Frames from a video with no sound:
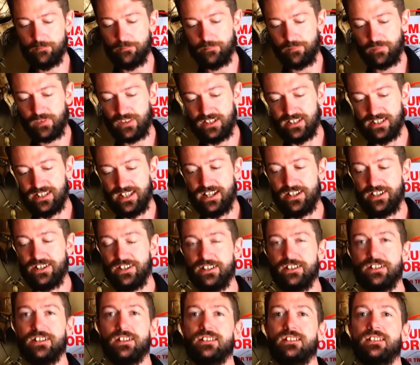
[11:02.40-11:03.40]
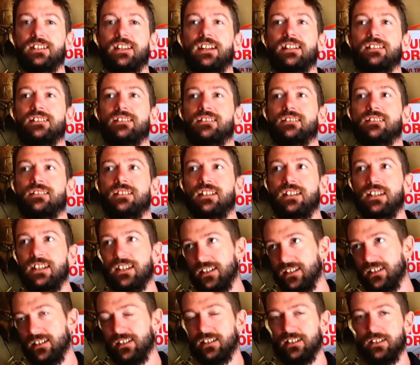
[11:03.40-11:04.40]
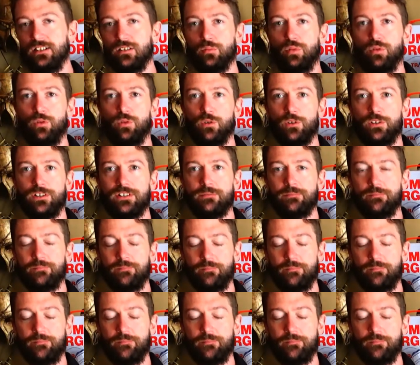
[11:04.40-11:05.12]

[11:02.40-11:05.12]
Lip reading: because that shit just gets into your pores.